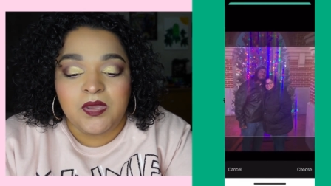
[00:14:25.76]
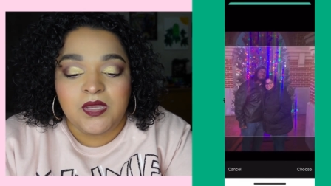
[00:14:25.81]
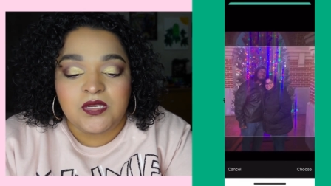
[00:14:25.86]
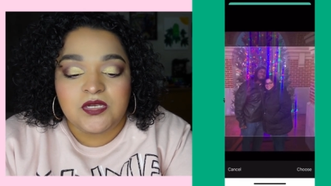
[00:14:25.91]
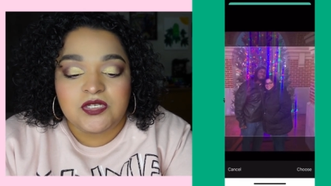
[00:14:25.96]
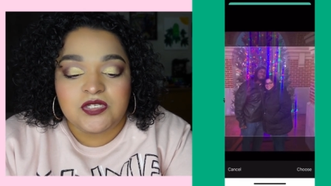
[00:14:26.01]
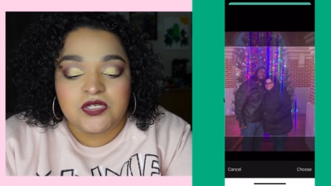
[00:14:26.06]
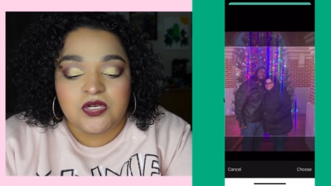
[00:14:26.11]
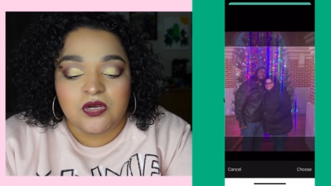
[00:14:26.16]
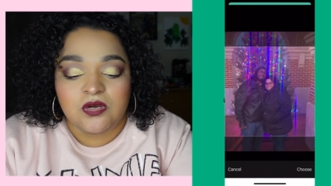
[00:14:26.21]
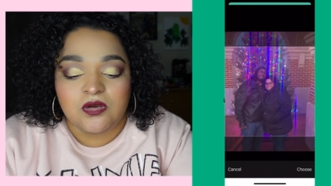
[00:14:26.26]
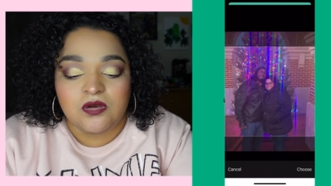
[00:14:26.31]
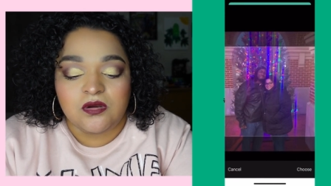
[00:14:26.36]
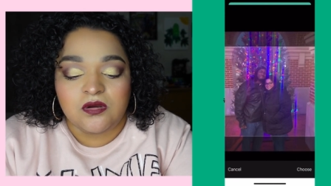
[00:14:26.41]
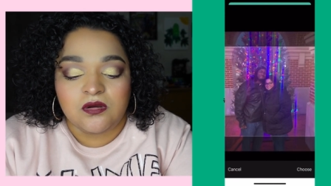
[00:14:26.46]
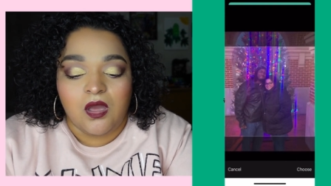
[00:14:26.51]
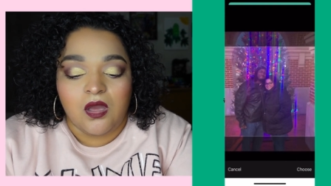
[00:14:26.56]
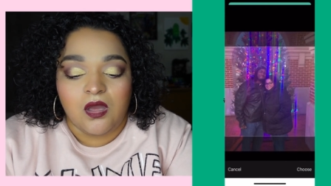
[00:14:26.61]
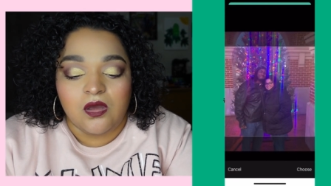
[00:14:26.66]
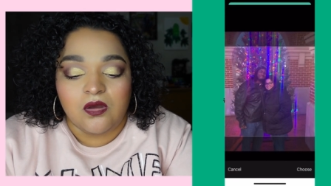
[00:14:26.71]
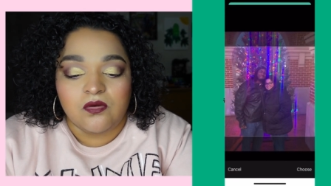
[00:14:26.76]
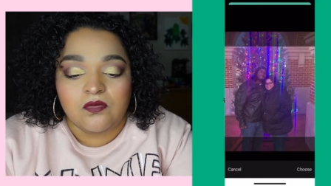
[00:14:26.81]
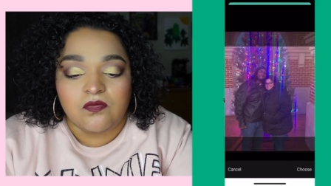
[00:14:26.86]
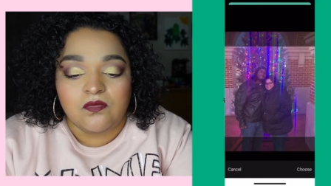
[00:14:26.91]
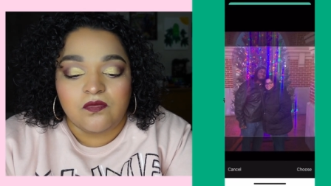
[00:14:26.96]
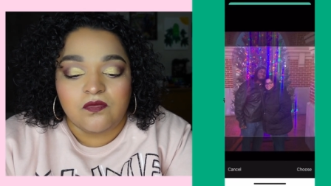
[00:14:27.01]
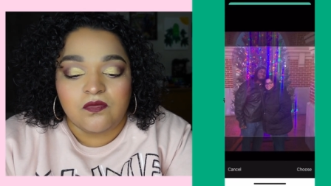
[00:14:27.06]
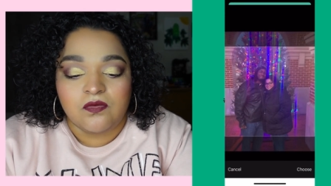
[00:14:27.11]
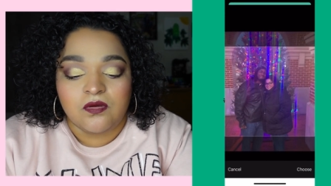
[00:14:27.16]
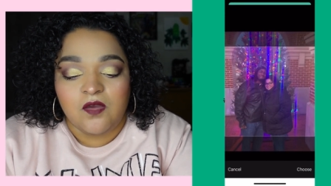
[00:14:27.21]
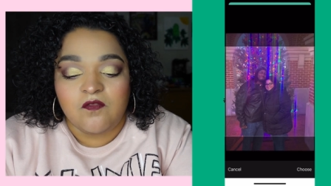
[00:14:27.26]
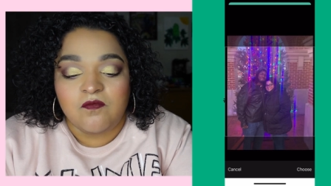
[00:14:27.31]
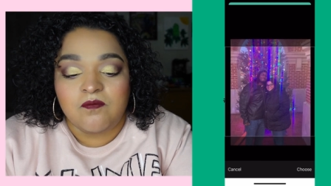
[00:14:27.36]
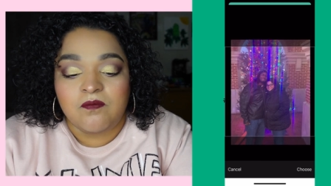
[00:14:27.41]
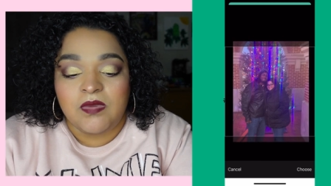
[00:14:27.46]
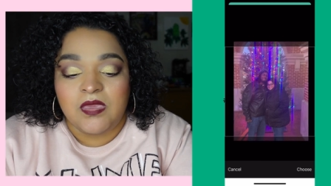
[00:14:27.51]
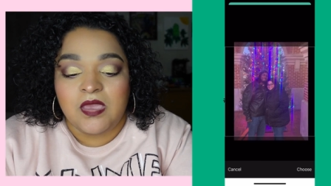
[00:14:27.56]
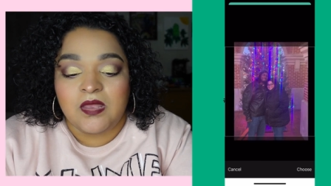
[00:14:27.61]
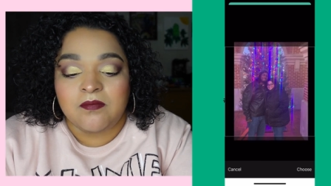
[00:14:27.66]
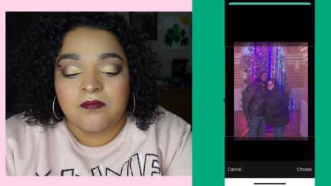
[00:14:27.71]
picture of, of
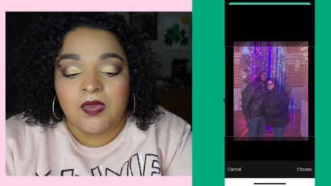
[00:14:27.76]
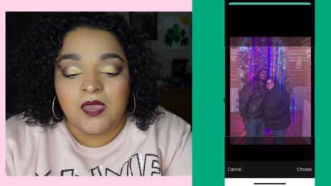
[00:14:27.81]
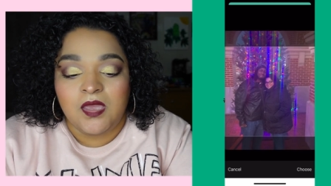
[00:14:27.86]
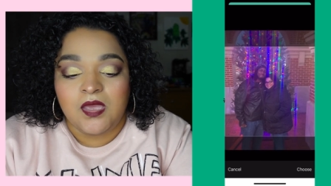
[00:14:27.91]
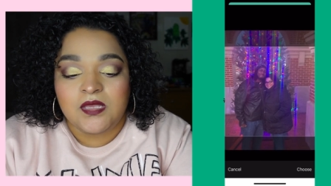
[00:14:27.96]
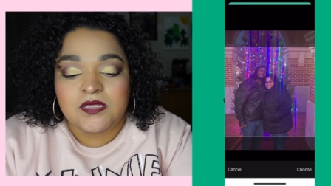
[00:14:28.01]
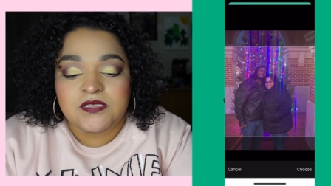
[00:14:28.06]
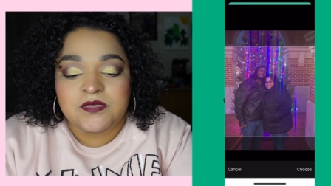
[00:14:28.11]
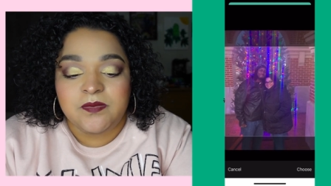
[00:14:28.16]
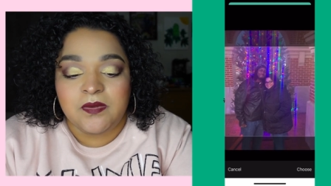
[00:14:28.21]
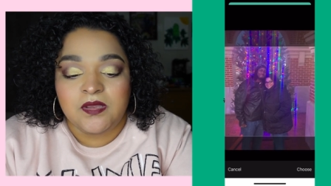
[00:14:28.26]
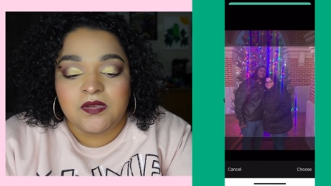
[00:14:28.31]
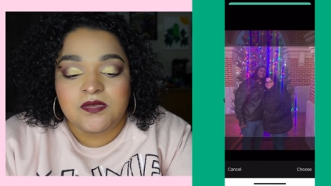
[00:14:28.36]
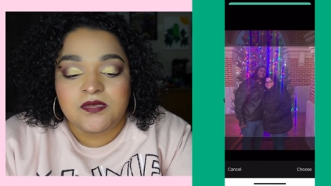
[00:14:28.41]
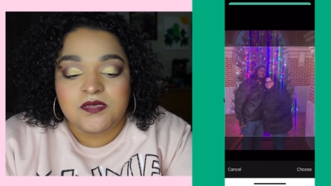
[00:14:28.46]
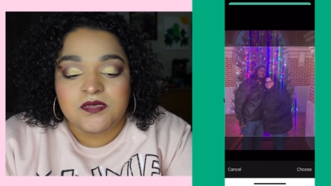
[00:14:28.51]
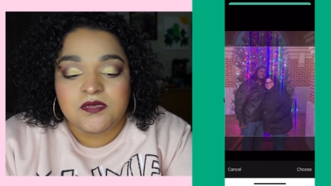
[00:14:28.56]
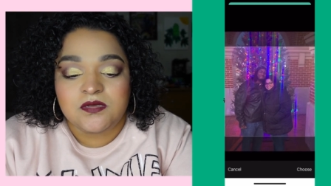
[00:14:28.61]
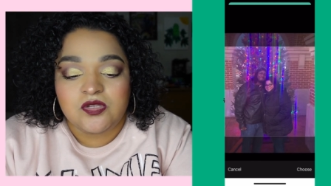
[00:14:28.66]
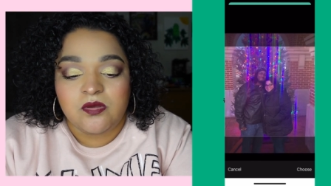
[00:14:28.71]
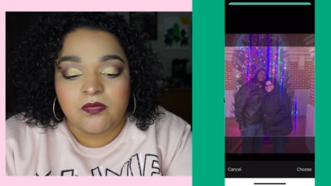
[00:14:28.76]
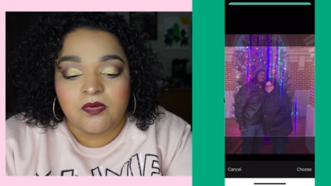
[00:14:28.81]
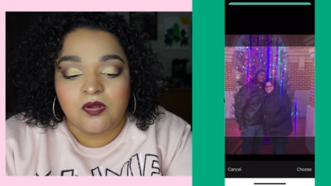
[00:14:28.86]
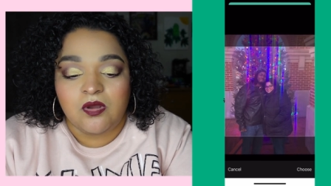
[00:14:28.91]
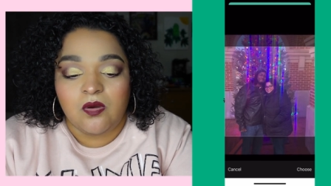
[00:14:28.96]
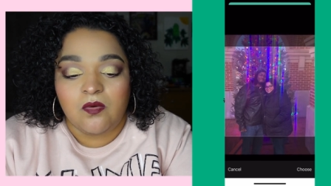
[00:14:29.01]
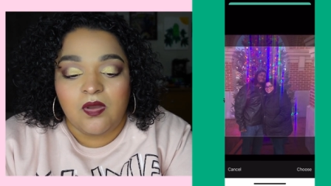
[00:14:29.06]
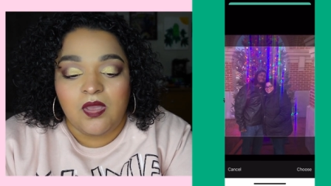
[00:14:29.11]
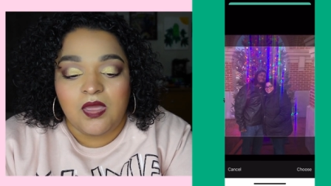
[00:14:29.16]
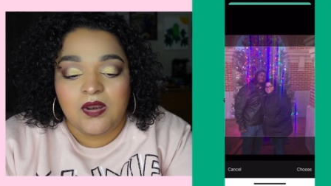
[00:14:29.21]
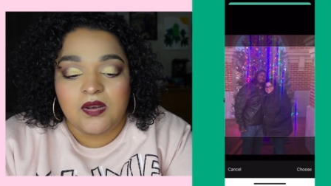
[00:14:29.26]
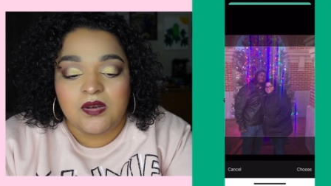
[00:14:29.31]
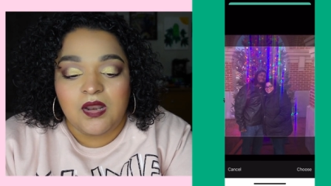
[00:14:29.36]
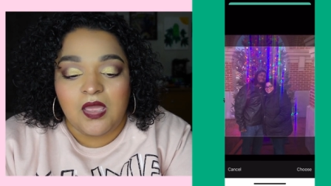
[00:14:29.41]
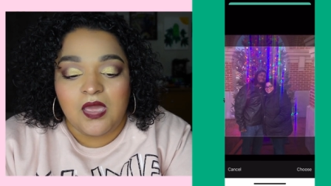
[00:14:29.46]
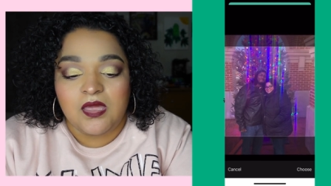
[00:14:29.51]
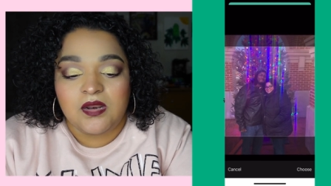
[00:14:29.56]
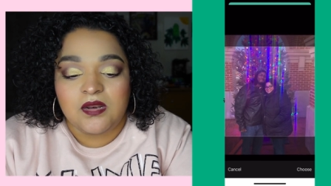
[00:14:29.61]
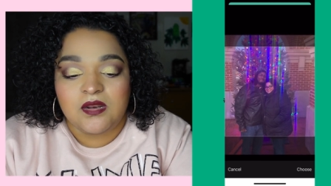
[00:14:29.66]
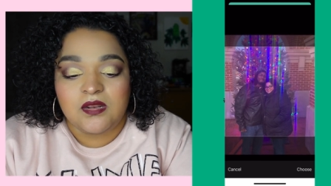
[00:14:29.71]
me and my husband. So I'm gonna go ahead and
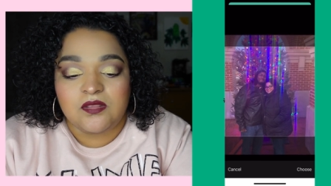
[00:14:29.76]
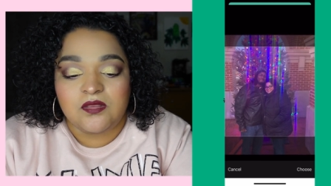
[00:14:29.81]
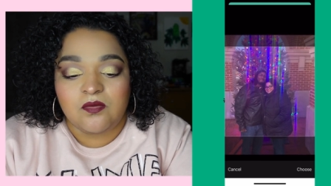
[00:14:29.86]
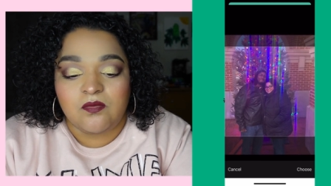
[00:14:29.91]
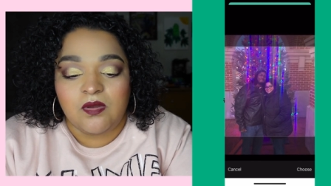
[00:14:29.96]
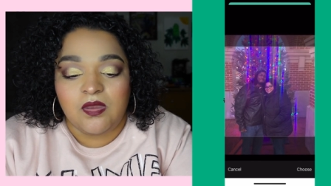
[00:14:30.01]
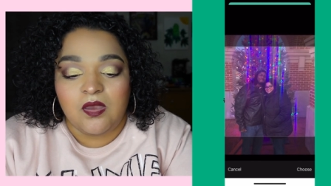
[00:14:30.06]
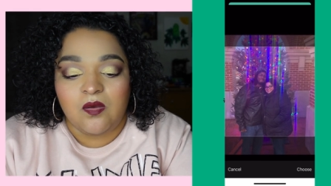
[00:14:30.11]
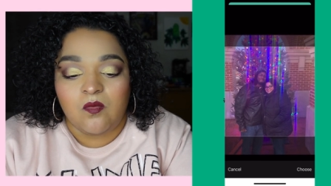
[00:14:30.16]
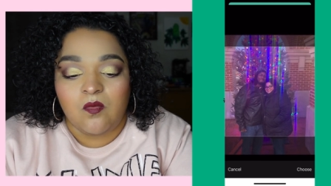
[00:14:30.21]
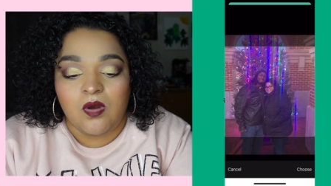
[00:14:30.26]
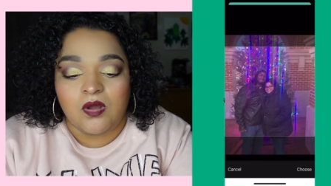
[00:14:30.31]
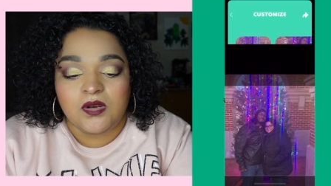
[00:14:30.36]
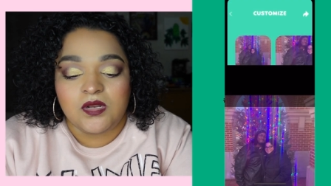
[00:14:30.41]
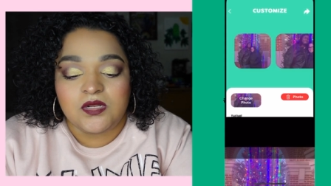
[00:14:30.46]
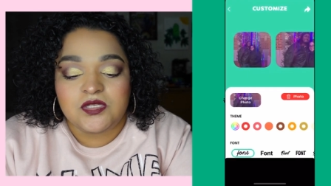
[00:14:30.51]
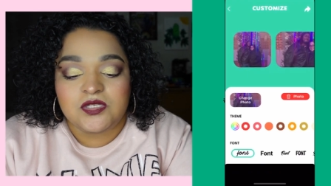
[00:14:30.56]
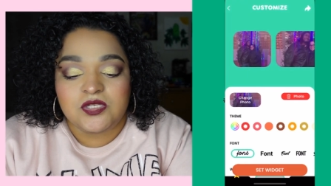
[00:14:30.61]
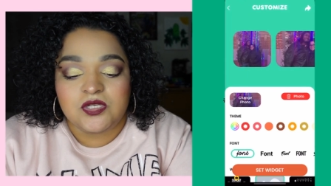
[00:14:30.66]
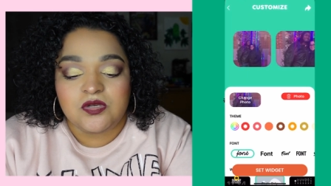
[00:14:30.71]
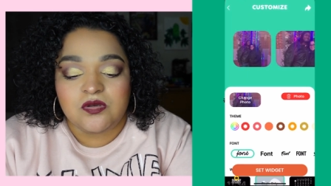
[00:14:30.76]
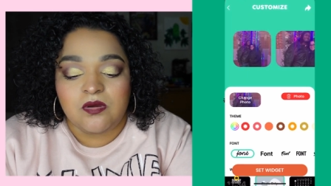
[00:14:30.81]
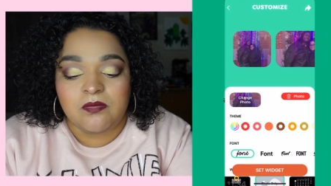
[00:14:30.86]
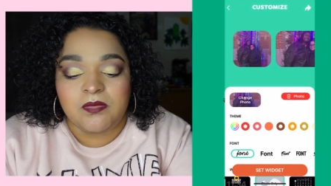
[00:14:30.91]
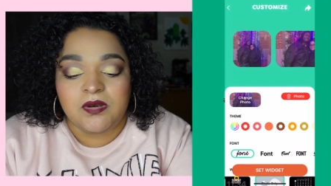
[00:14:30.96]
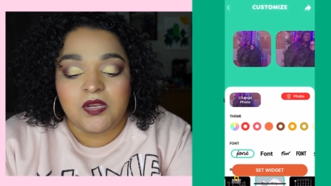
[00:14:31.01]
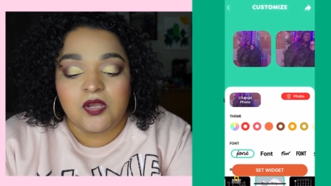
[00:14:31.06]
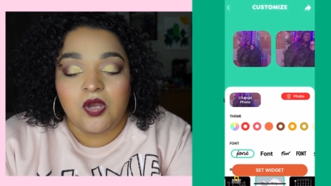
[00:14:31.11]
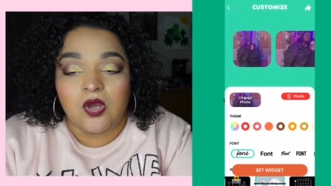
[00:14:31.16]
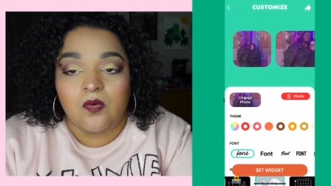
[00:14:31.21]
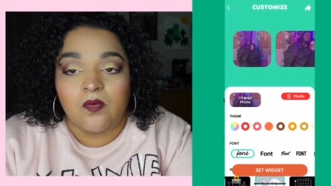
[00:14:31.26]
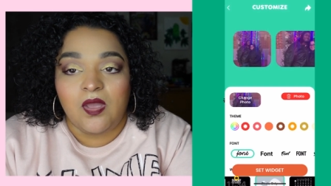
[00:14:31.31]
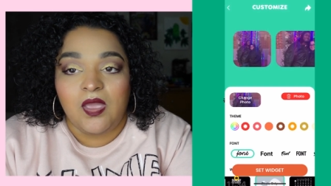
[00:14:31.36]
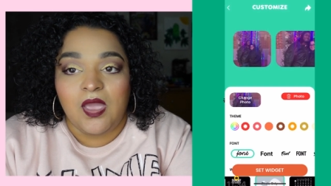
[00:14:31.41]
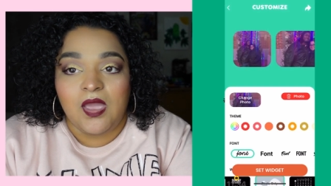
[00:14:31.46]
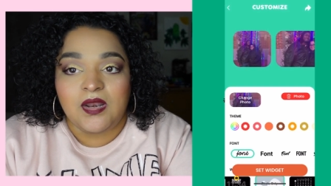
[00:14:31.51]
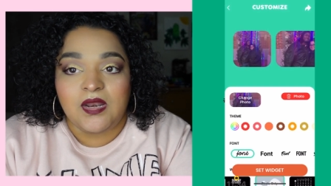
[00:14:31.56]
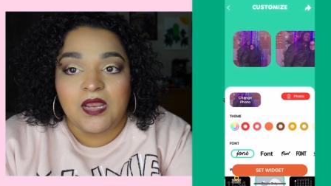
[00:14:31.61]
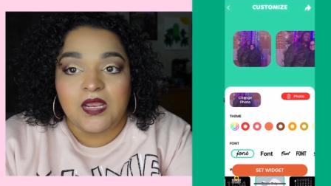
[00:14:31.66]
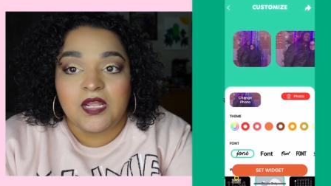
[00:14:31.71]
edit it the way I want it to. I'm gonna go
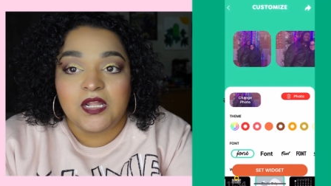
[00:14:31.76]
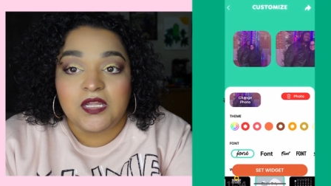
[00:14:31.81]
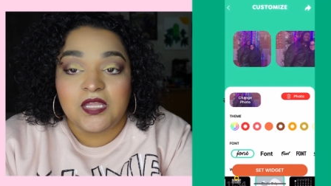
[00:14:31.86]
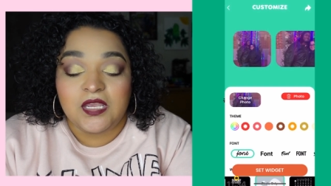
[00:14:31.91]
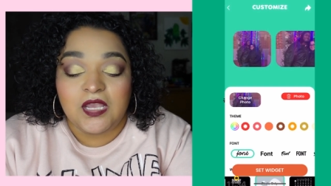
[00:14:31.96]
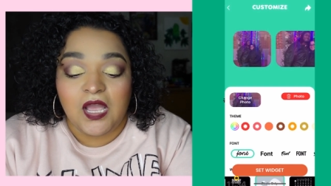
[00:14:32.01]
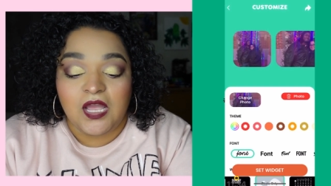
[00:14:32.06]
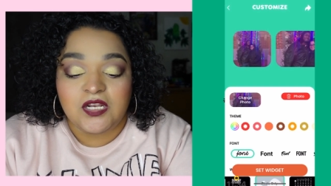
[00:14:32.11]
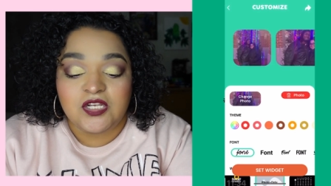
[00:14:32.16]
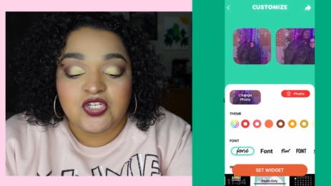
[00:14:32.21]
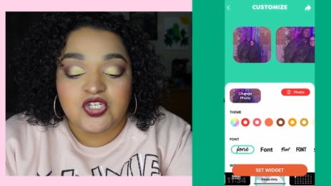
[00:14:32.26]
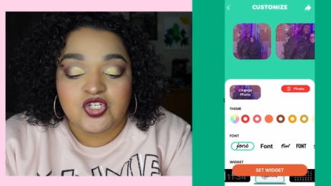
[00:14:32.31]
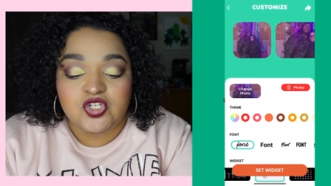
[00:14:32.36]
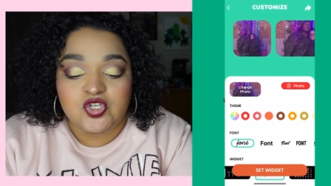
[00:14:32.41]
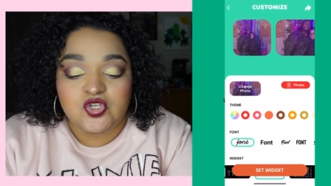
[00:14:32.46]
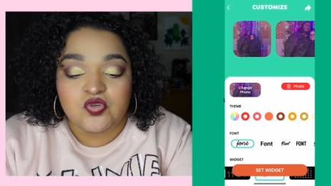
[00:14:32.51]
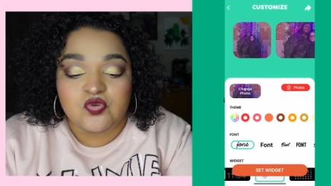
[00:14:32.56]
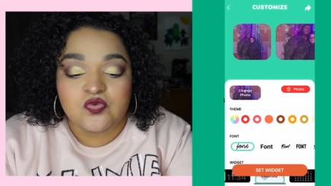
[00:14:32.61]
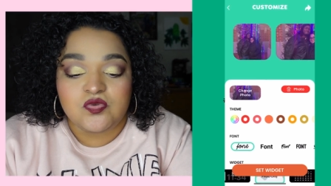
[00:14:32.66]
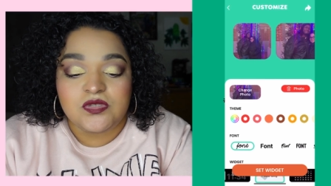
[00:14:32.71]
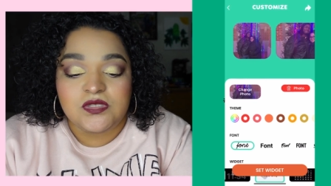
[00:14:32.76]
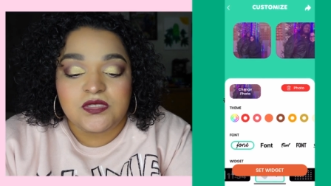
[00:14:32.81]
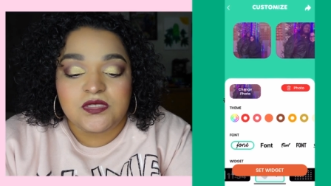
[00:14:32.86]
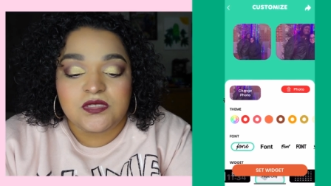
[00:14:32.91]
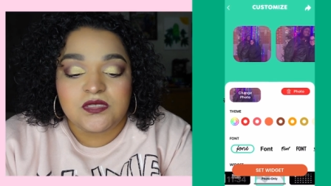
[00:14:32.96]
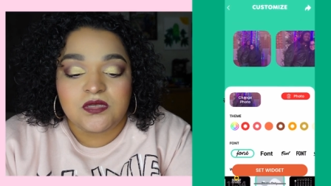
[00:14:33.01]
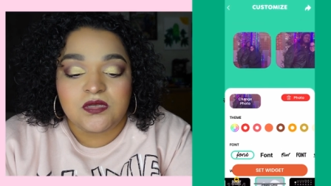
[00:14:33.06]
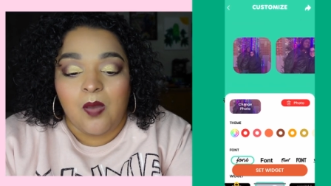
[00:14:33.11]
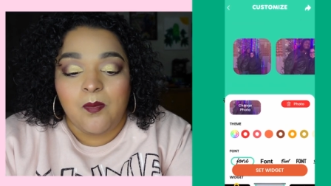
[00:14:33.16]
ahead and click on choose.